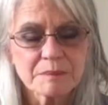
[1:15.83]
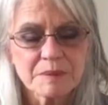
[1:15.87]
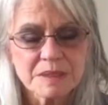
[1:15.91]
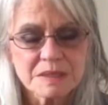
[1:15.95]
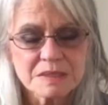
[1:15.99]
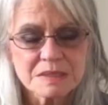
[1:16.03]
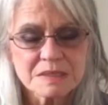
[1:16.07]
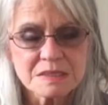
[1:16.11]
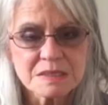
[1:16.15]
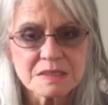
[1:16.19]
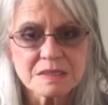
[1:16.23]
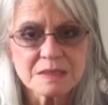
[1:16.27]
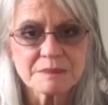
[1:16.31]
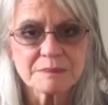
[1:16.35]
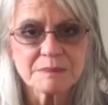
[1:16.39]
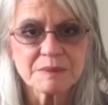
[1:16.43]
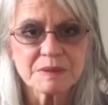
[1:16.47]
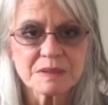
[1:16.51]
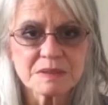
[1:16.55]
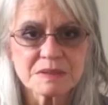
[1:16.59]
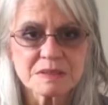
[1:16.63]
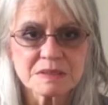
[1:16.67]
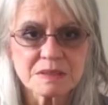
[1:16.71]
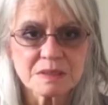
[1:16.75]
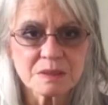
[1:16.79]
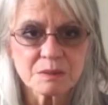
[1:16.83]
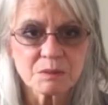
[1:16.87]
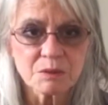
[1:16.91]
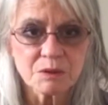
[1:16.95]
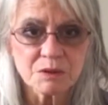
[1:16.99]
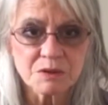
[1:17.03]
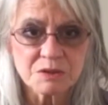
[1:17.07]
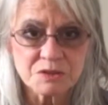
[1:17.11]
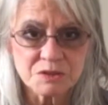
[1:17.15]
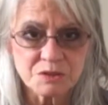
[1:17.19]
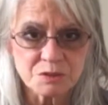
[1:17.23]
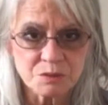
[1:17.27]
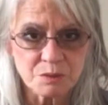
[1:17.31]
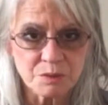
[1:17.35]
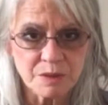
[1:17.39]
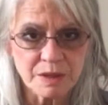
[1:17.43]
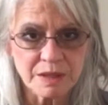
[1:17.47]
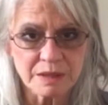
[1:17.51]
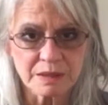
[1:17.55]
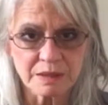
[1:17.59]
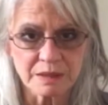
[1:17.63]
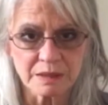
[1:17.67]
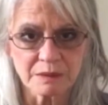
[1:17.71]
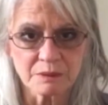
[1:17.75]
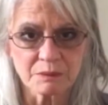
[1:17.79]
PCPC works
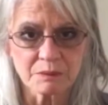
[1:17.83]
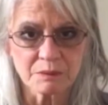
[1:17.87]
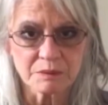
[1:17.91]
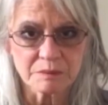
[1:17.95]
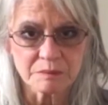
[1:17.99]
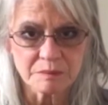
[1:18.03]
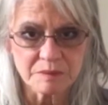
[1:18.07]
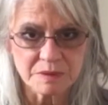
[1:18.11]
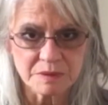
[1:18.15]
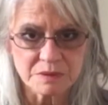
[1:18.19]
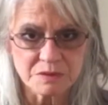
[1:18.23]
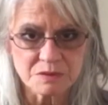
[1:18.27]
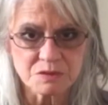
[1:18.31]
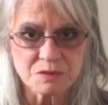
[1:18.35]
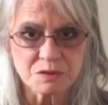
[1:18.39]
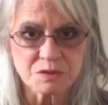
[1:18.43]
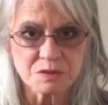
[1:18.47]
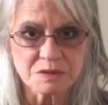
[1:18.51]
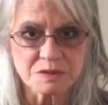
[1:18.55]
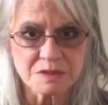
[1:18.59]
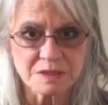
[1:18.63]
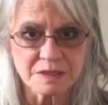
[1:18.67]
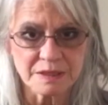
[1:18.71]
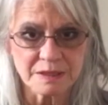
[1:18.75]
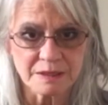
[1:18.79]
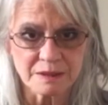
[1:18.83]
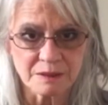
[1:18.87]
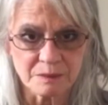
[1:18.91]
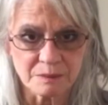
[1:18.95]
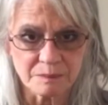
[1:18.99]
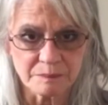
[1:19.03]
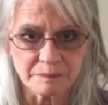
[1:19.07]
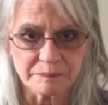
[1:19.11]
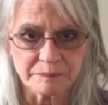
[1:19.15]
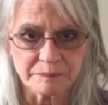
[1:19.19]
directly with ministries of health.